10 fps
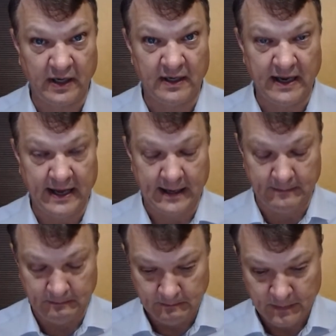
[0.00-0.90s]
in that
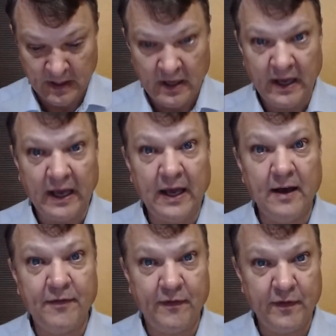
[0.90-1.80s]

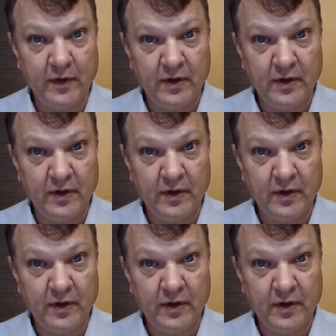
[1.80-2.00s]
if